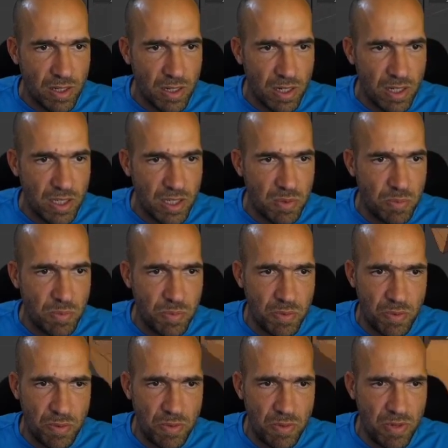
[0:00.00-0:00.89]
It's
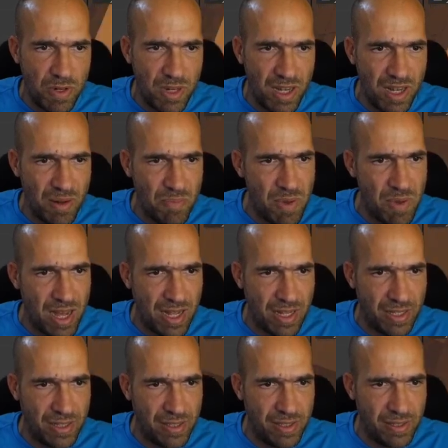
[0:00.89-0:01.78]
pretty
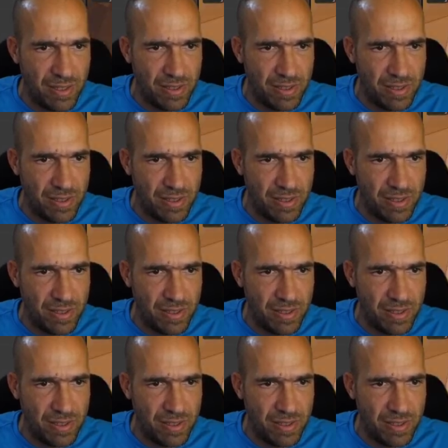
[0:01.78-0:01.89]
bad,